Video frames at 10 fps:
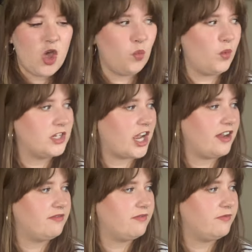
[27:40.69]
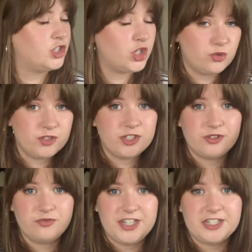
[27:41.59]
which I chose
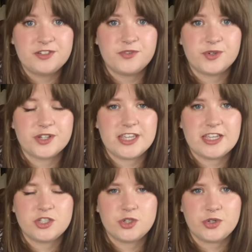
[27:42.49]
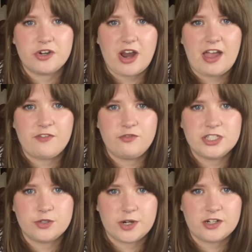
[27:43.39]
to read for the Storygraph
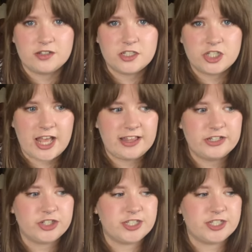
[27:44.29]
Reads the World challenge.